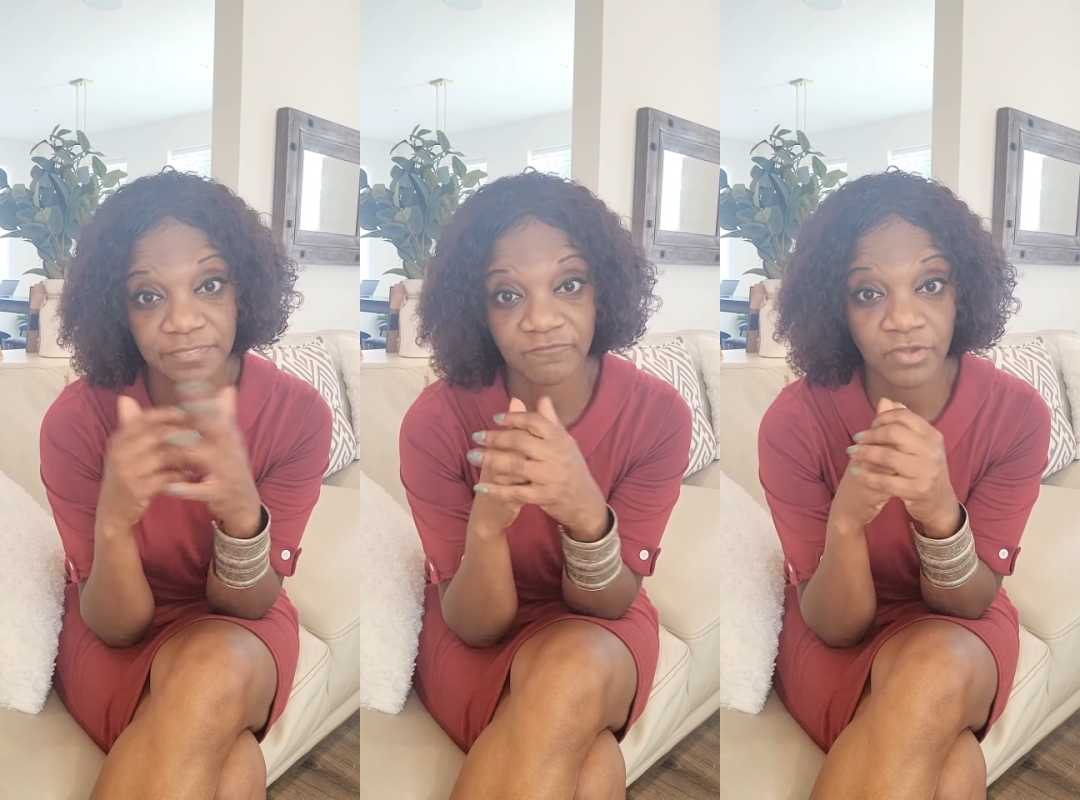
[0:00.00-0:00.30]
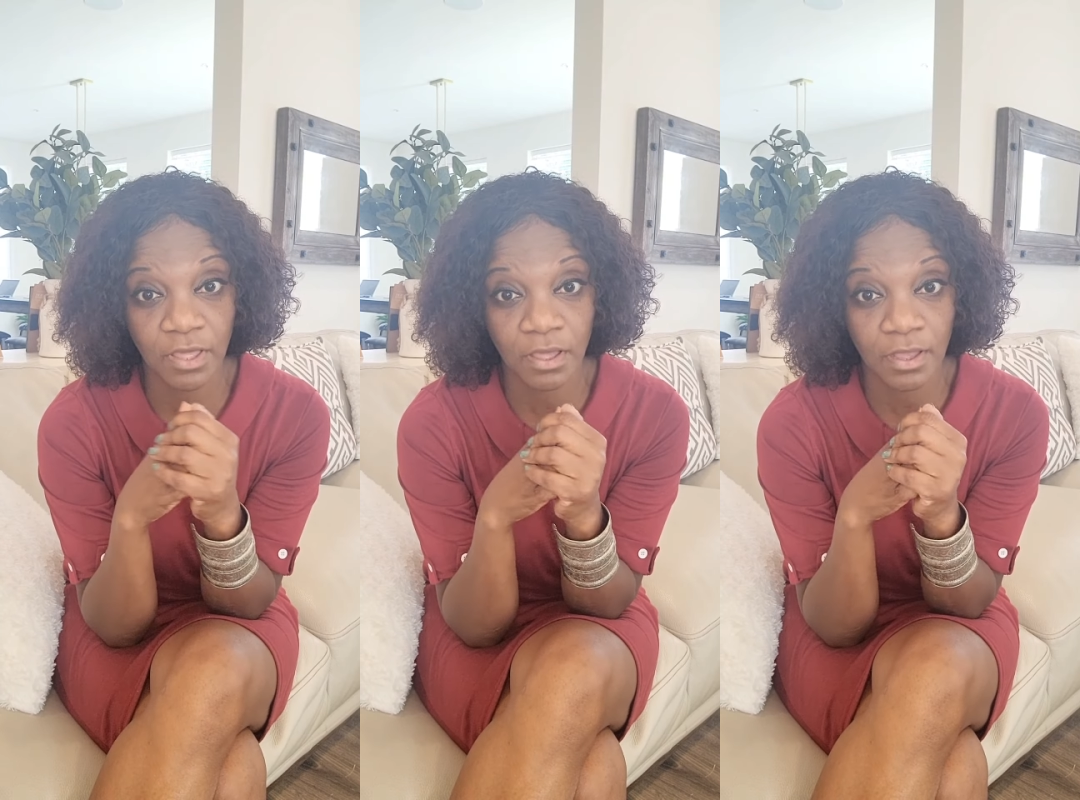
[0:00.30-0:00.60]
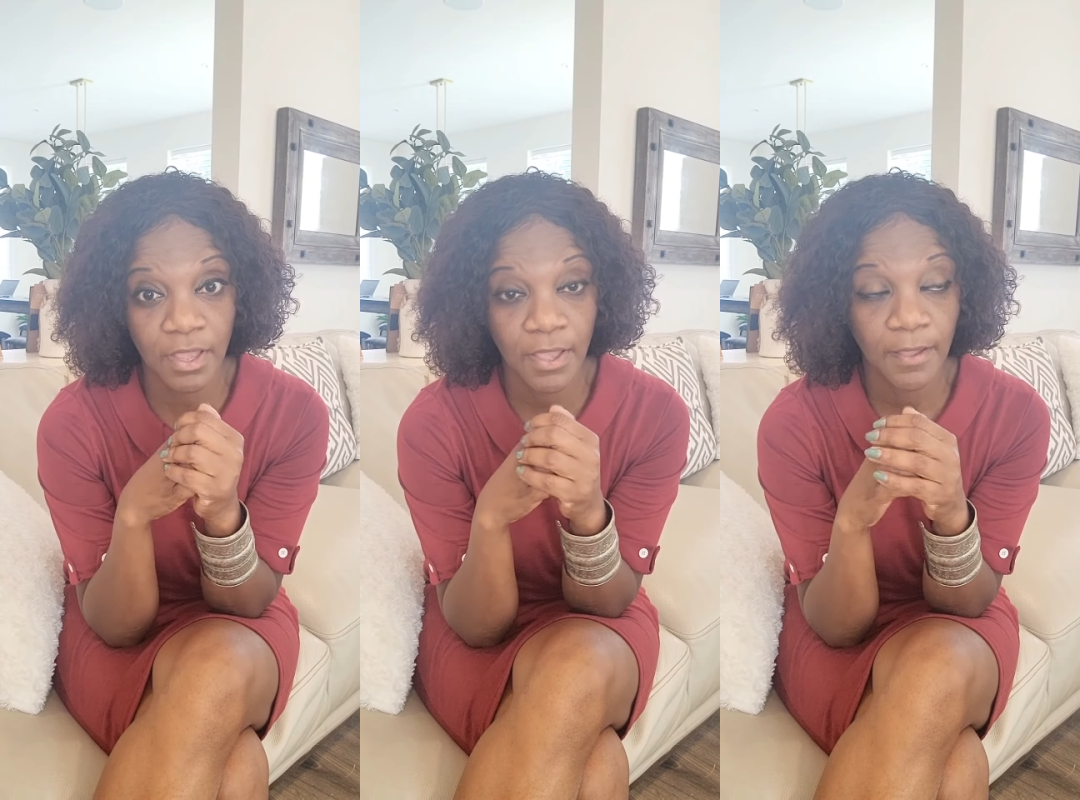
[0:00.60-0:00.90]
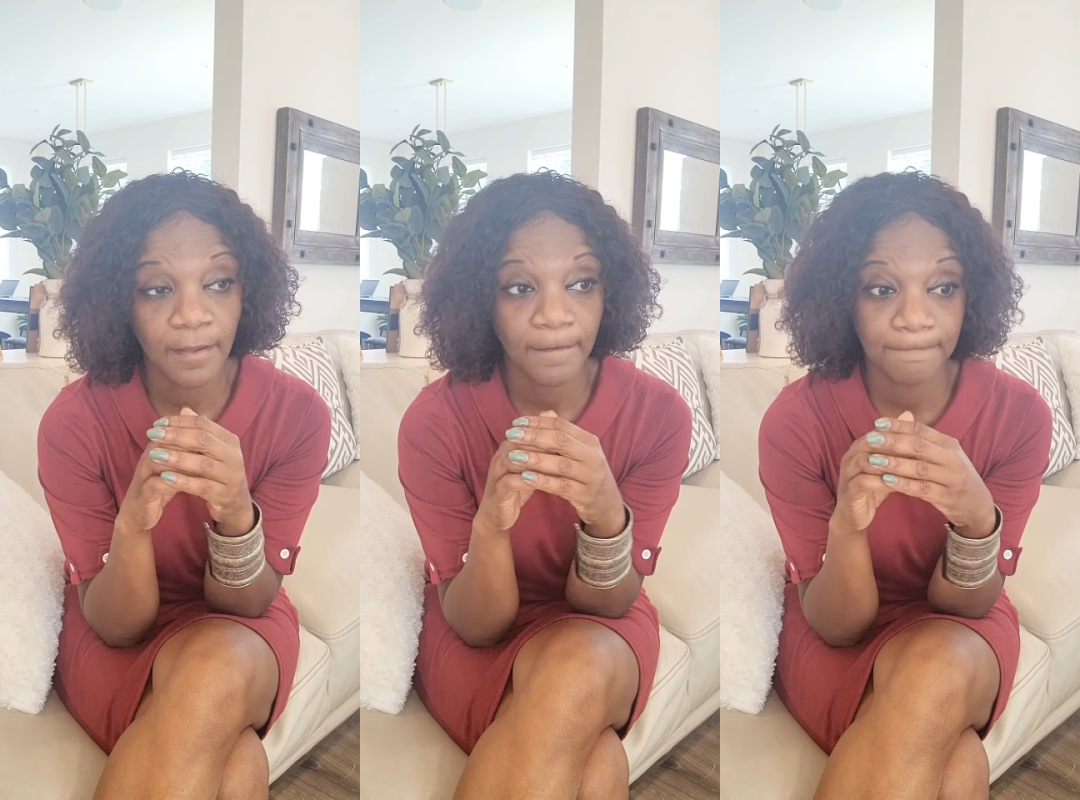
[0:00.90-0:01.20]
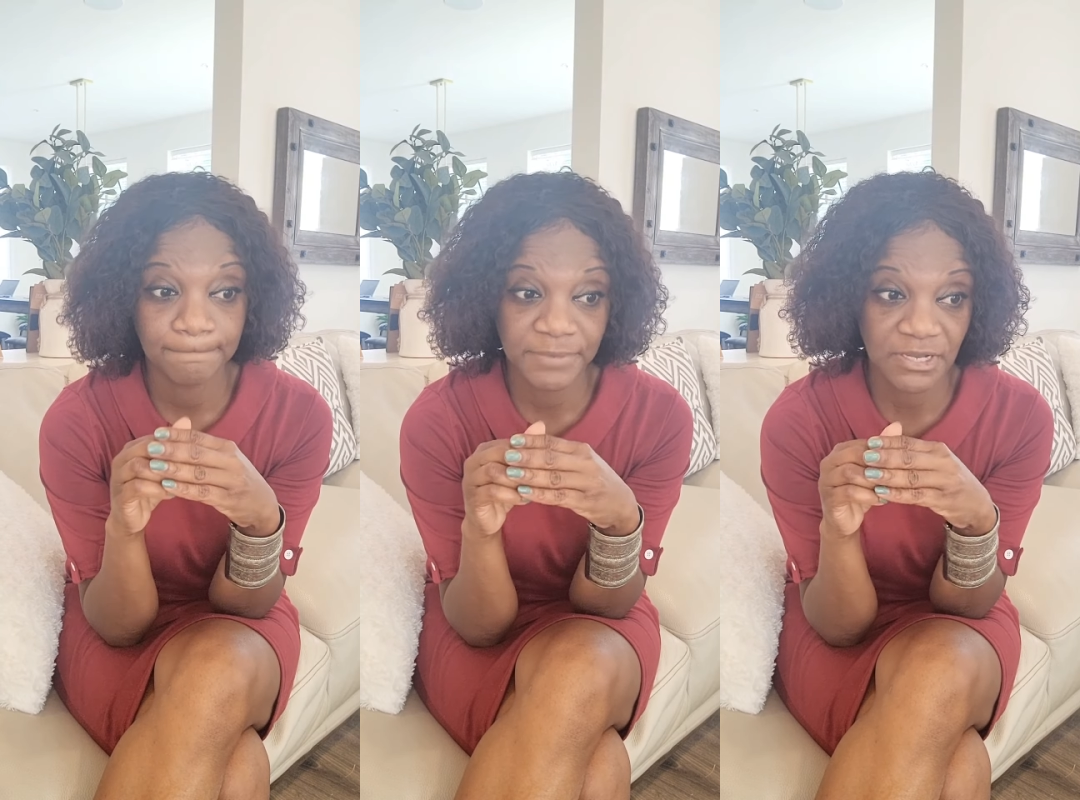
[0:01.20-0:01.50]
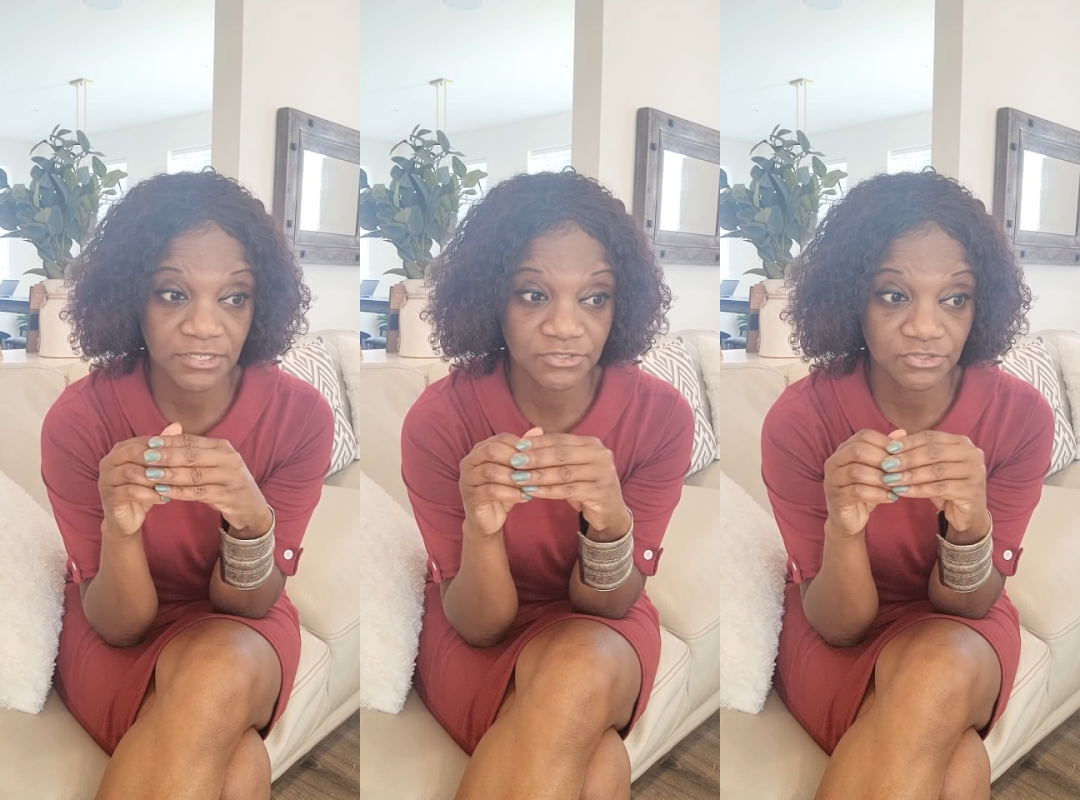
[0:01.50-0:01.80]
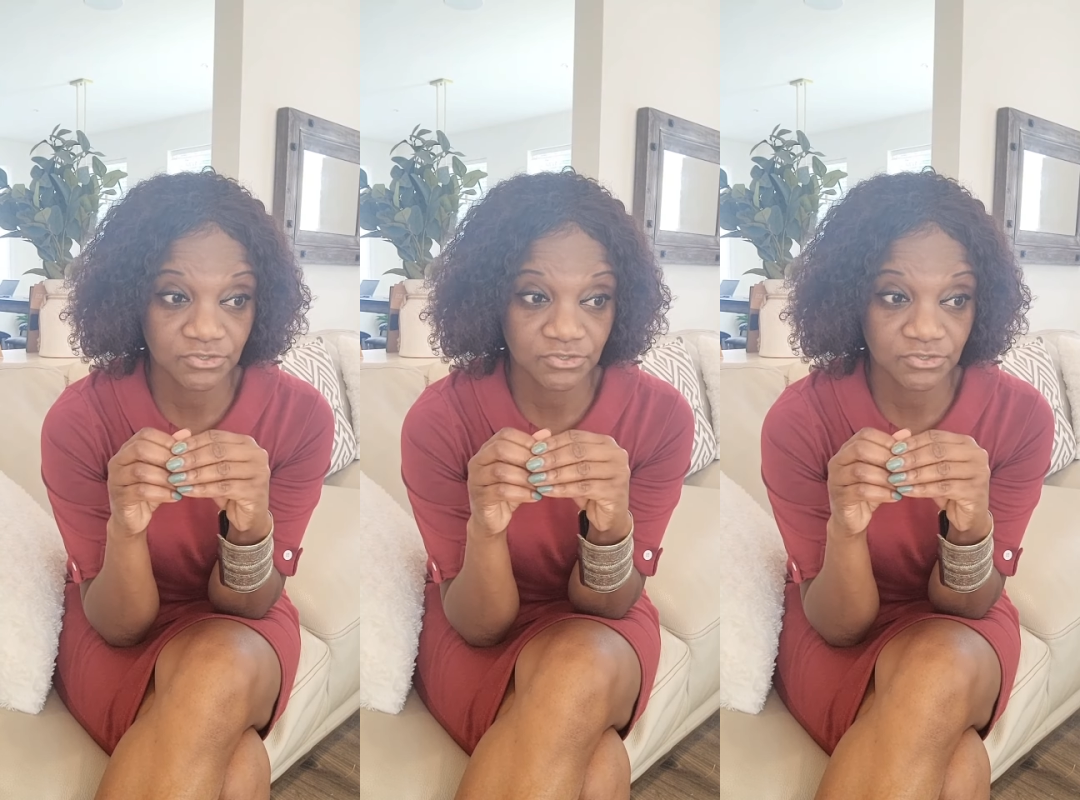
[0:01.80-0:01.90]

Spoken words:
vlog, but